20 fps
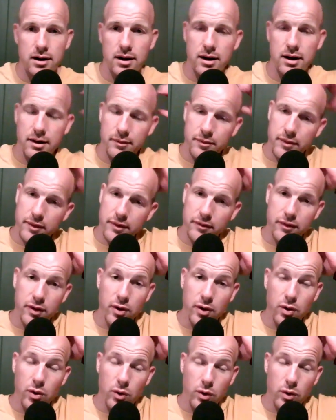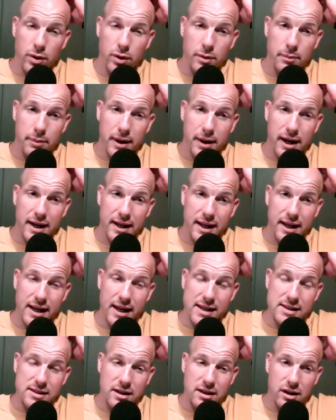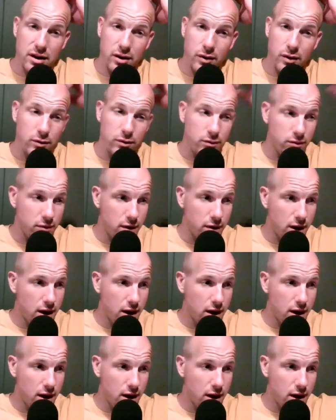A few podcasts ago,